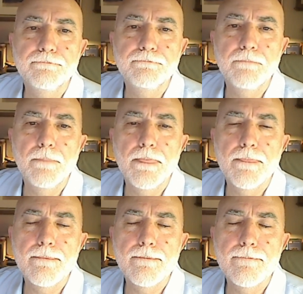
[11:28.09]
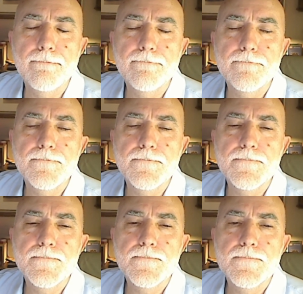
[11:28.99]

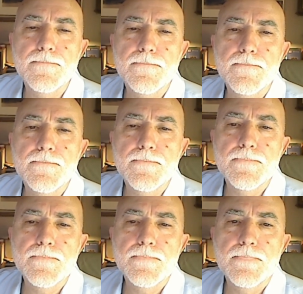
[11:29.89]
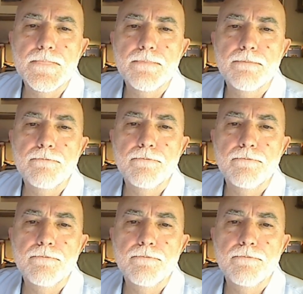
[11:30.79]
Nobody speaks.